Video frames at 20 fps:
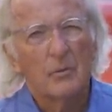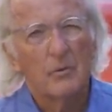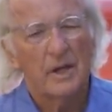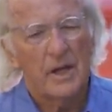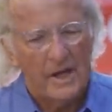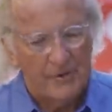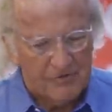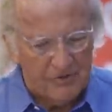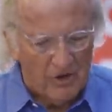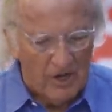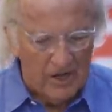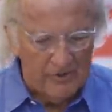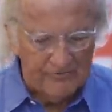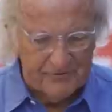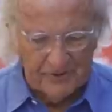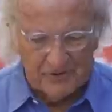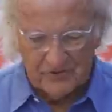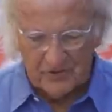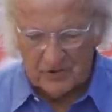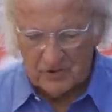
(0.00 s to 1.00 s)
Whenever I
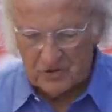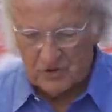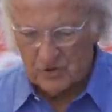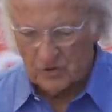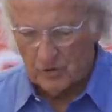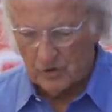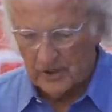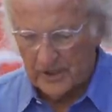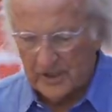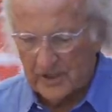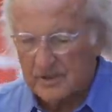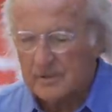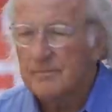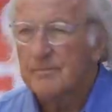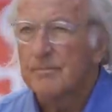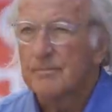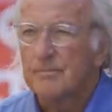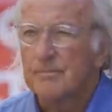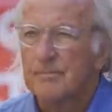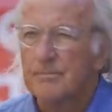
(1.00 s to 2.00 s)
visit
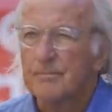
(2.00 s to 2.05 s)
Julian,